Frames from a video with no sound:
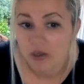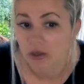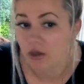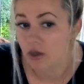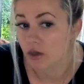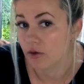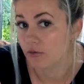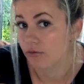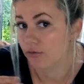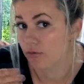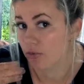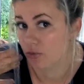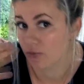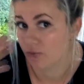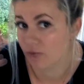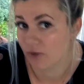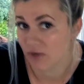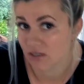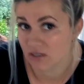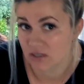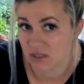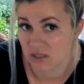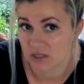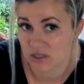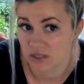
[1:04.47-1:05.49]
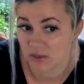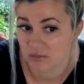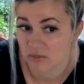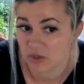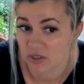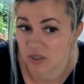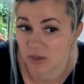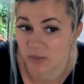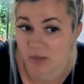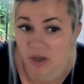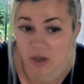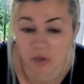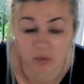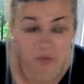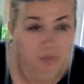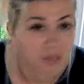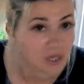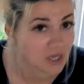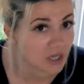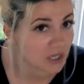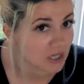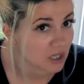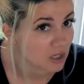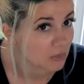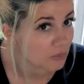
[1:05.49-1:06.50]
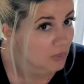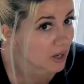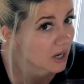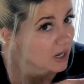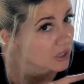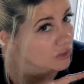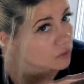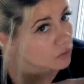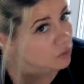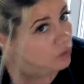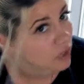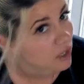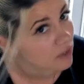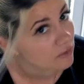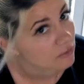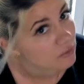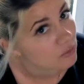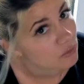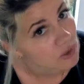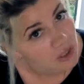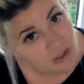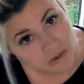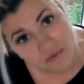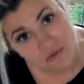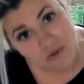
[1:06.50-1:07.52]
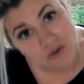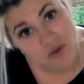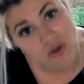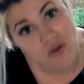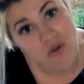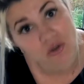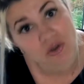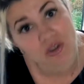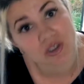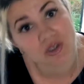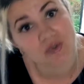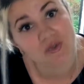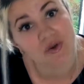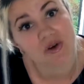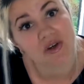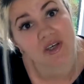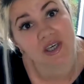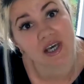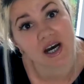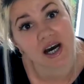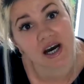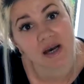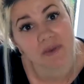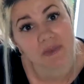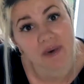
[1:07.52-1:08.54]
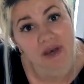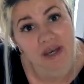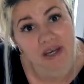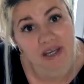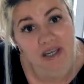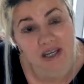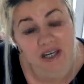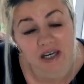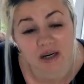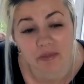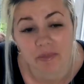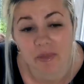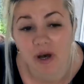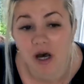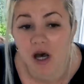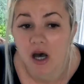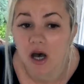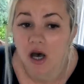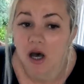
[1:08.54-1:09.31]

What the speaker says: If you fancy something about makeup, I do have one video with smoky eye makeup.